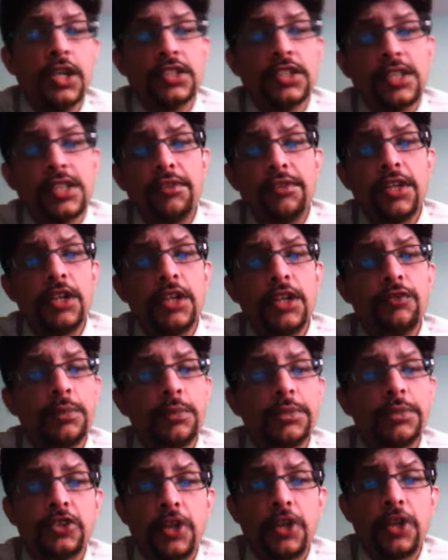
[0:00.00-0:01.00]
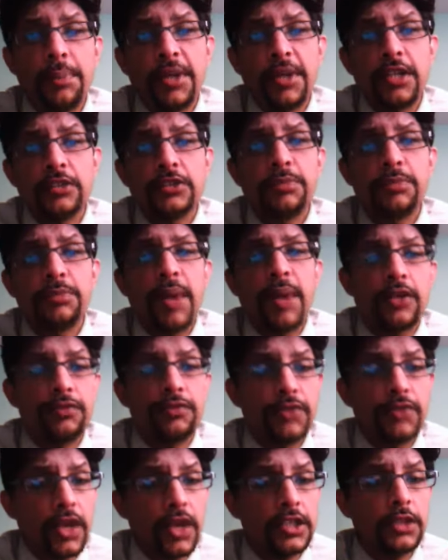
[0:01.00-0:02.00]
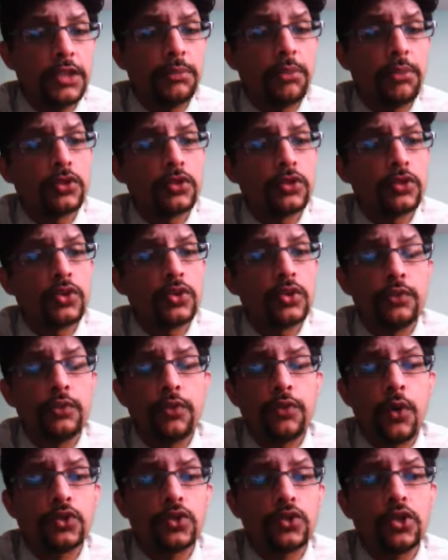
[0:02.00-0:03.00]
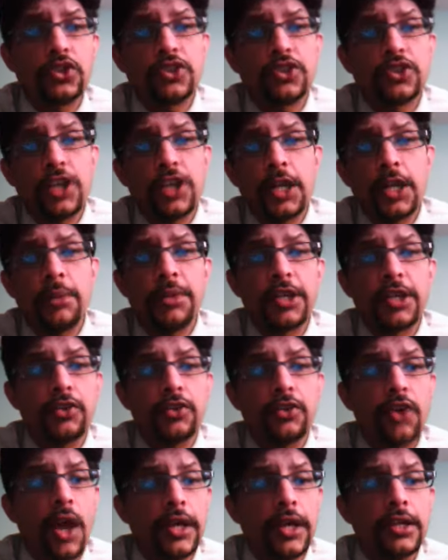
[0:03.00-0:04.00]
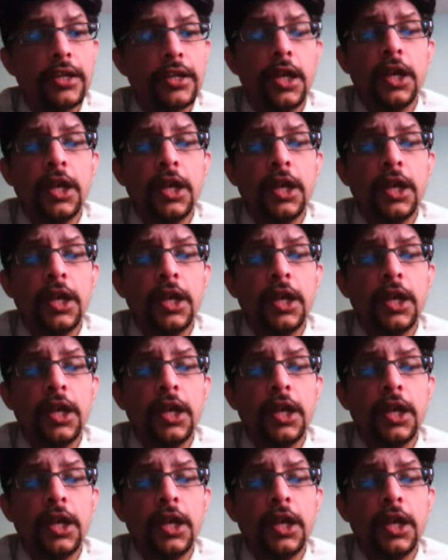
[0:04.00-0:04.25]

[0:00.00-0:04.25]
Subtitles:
17 from Tisra Perez, bat of 19 balls with 2 fours. Kulashekra making 9.